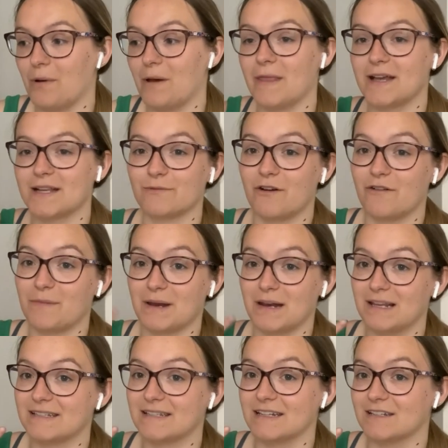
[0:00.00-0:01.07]
and that's what I've been
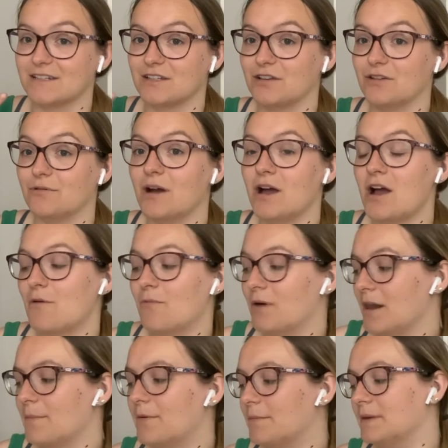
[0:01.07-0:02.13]
listening to while
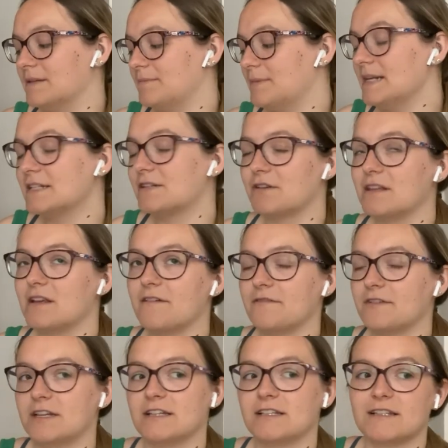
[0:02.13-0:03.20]
I put my pizza in the
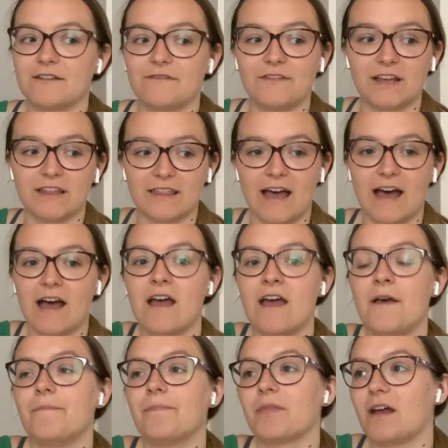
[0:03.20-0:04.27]
oven and stuff like that.
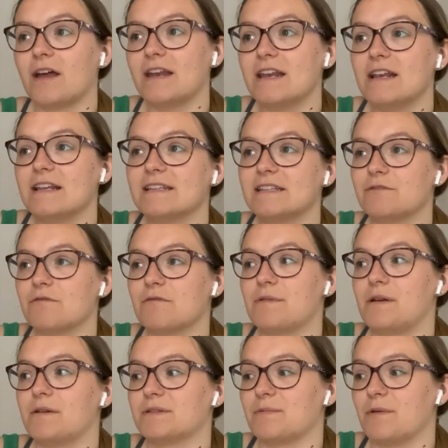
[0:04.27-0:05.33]
I didn't listen to it
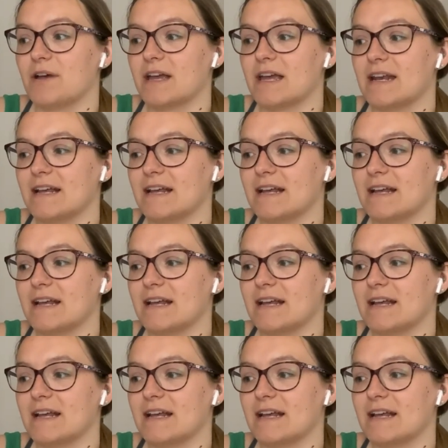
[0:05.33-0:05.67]
while I was working.